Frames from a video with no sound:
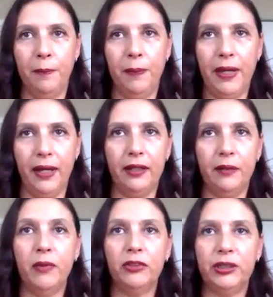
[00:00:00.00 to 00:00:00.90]

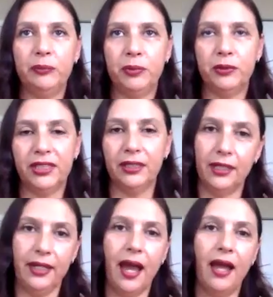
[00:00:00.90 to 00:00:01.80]
But most
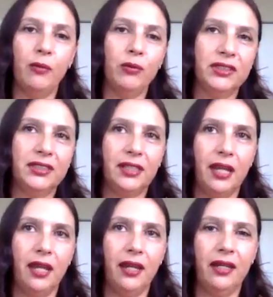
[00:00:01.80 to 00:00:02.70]
importantly, I will
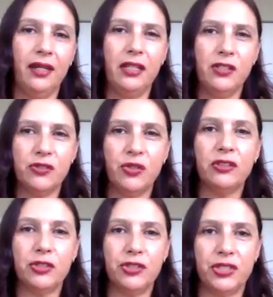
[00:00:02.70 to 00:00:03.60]
say it just
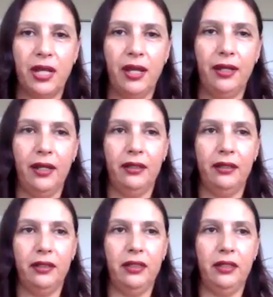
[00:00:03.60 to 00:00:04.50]
understand
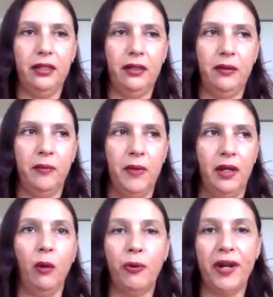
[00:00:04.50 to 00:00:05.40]
the
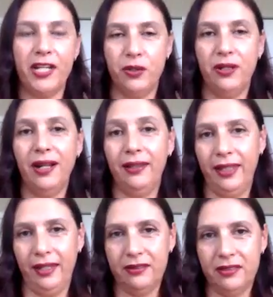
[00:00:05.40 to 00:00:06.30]
operational
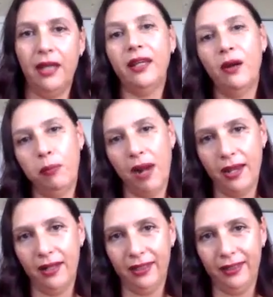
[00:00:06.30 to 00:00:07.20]
needs and the
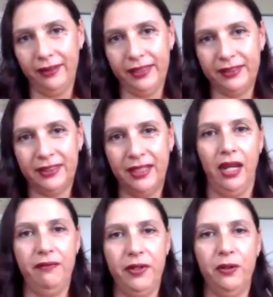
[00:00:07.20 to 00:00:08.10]
compliance needs.
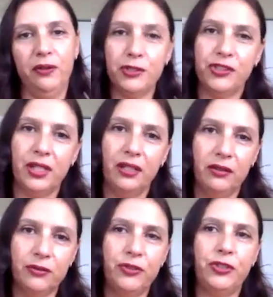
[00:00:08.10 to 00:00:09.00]
If you understand
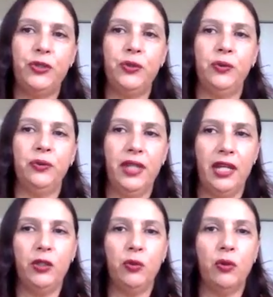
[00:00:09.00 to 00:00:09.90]
those two,
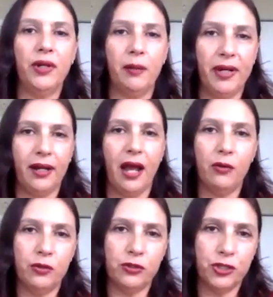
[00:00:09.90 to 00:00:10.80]
then you're going to break
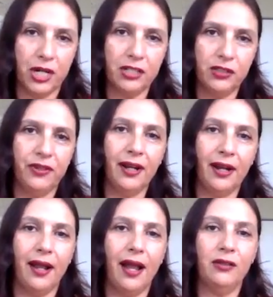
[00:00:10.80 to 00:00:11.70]
out your charts of
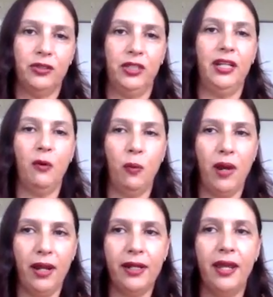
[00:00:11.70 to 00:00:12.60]
accounts in a
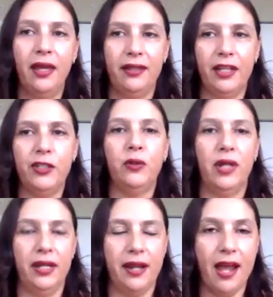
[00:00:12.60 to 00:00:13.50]
way that you
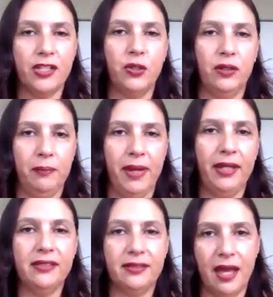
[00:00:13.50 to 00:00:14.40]
can actually
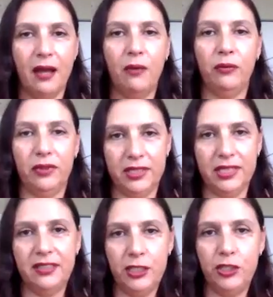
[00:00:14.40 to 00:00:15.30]
make sound
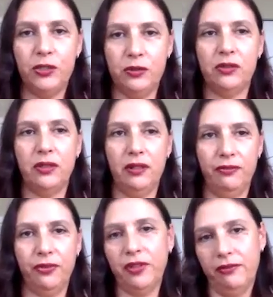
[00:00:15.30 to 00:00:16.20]
decisions
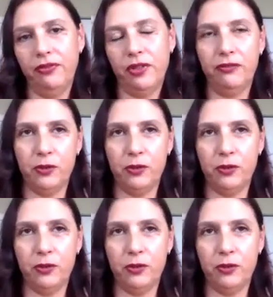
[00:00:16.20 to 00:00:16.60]
for the